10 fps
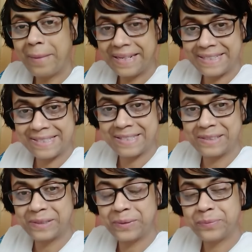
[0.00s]
My dear
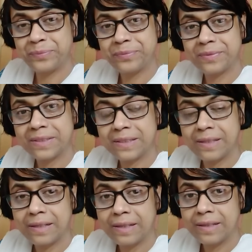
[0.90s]
children,
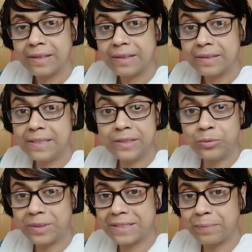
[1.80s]

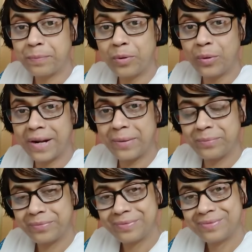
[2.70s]
there was a
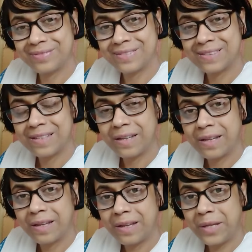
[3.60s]
program.
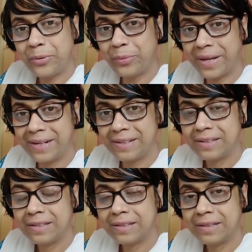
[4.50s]
You were
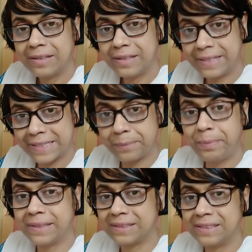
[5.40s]

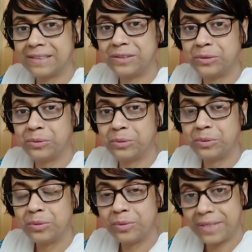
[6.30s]
expected to
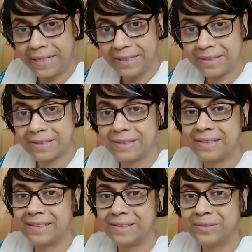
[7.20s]
reach
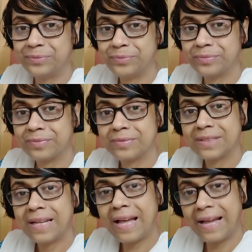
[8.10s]
there
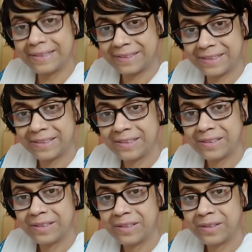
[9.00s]
at
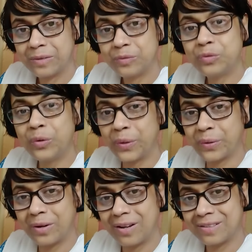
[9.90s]
4
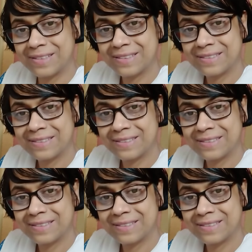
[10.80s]
o'clock.